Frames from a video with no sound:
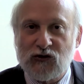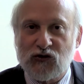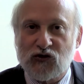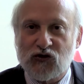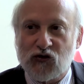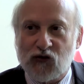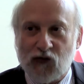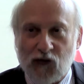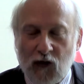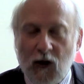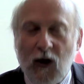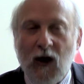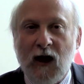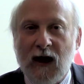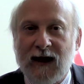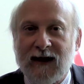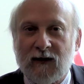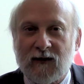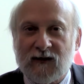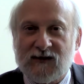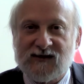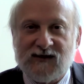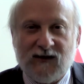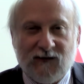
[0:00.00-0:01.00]

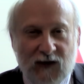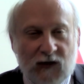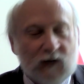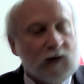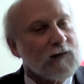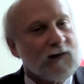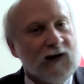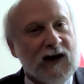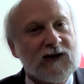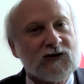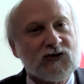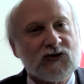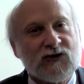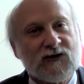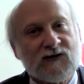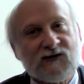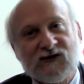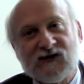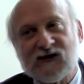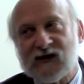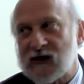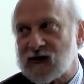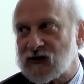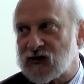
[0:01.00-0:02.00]
trials of
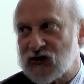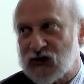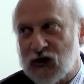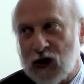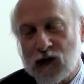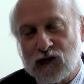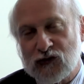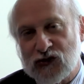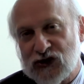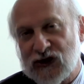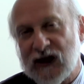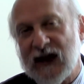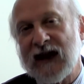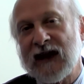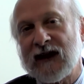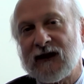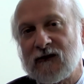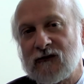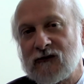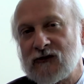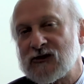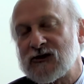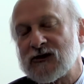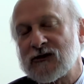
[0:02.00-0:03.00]
interventions that show
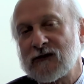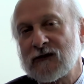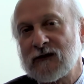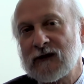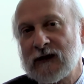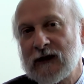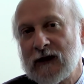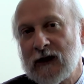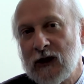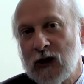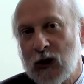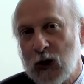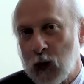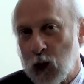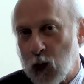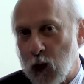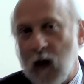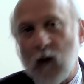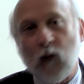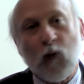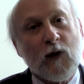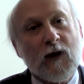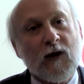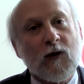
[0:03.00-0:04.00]
change.
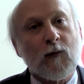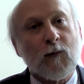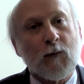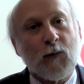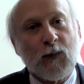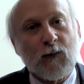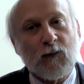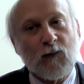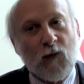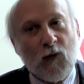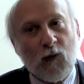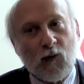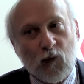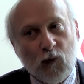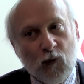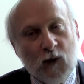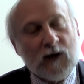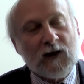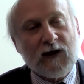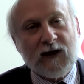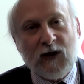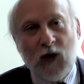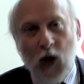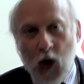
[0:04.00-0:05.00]
What we're
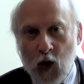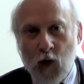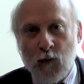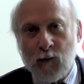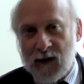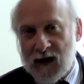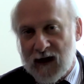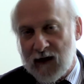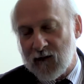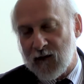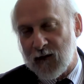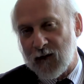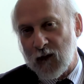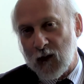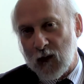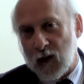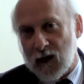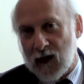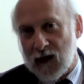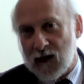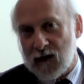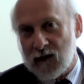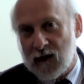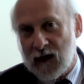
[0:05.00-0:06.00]
really hoping
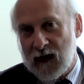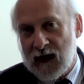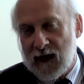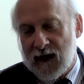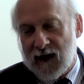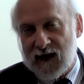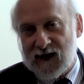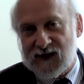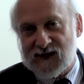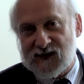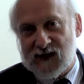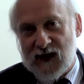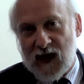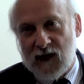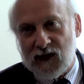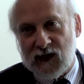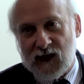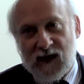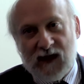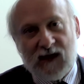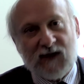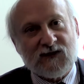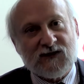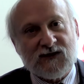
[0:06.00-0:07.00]
for is
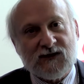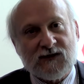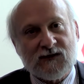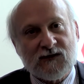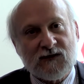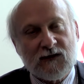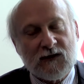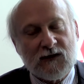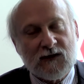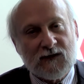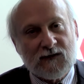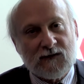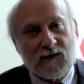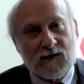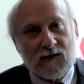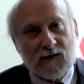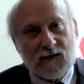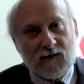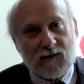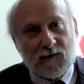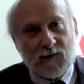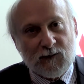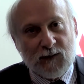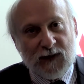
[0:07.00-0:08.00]
that this
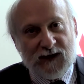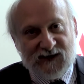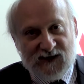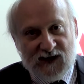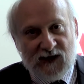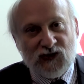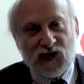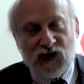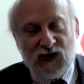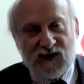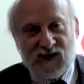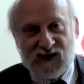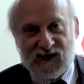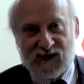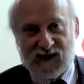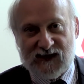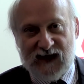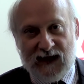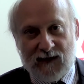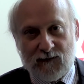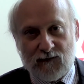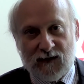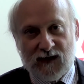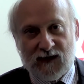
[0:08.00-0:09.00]
position
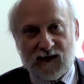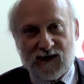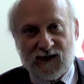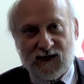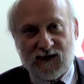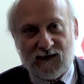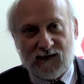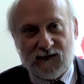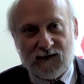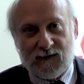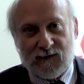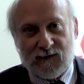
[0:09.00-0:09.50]
statement,